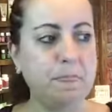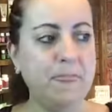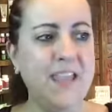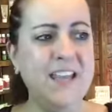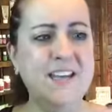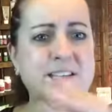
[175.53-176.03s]

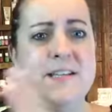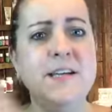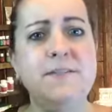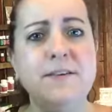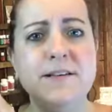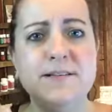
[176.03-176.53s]
in a
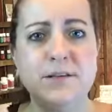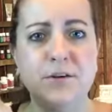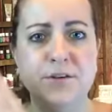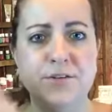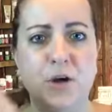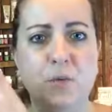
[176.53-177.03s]
TV
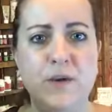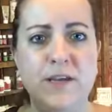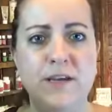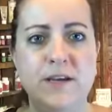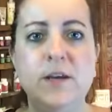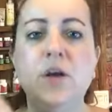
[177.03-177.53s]
series all
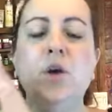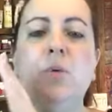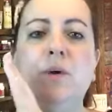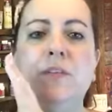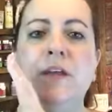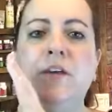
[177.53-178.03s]
weekend,
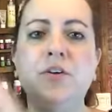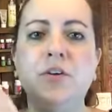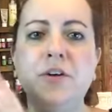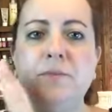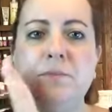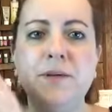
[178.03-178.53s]
when they
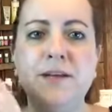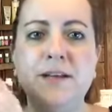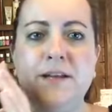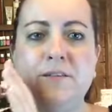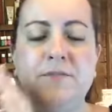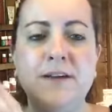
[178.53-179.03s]
could have been
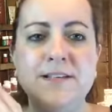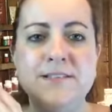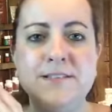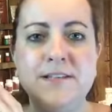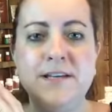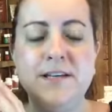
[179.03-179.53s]

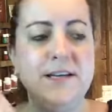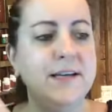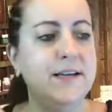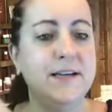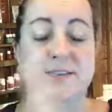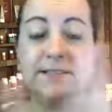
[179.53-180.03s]
investing
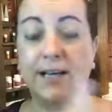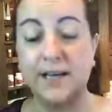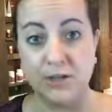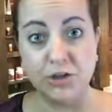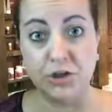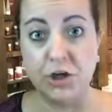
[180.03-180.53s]
in a
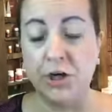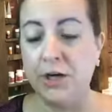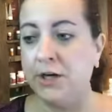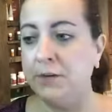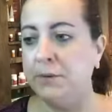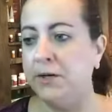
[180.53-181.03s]
second job